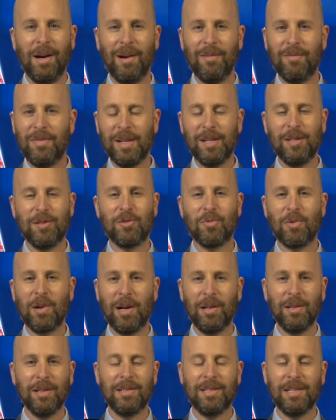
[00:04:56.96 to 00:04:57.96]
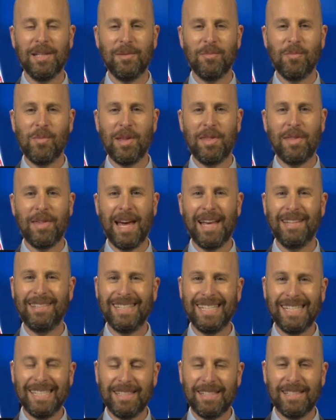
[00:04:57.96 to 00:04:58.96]
of Israel? Is it with
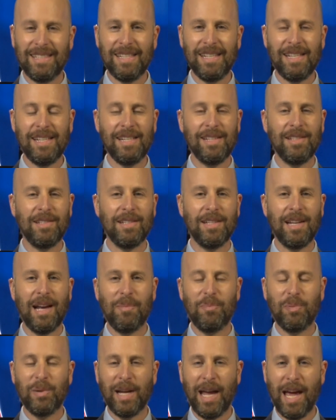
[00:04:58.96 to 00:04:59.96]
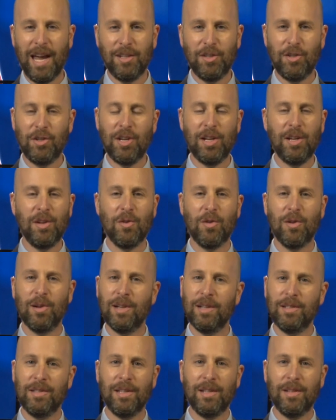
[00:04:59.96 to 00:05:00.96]
hesitancy? Is it apprehension?
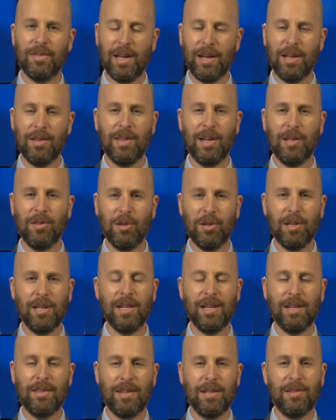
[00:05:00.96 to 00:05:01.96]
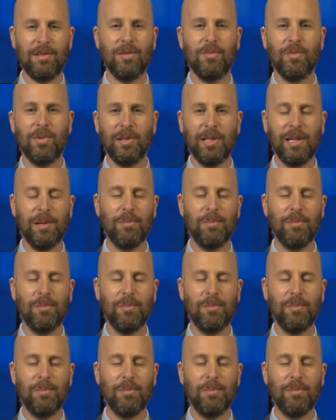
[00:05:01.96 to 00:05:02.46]
Or is it they looking at this and really